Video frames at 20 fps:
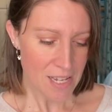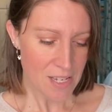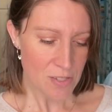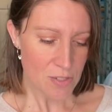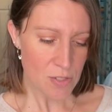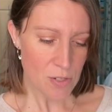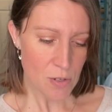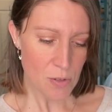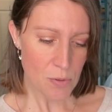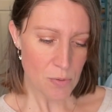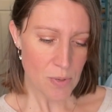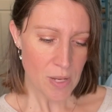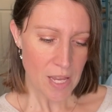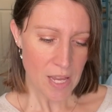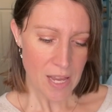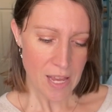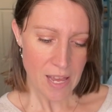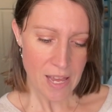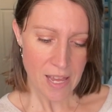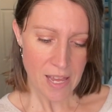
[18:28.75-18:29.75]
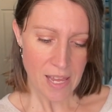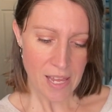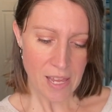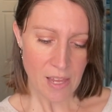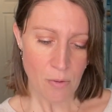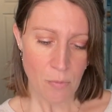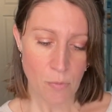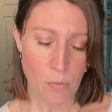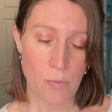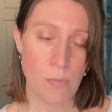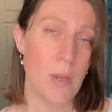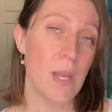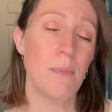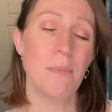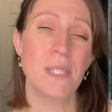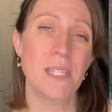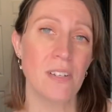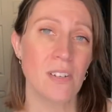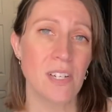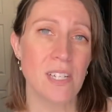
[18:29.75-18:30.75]
So I am
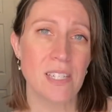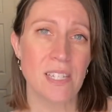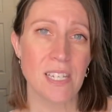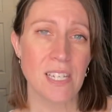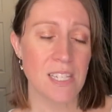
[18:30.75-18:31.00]
seriously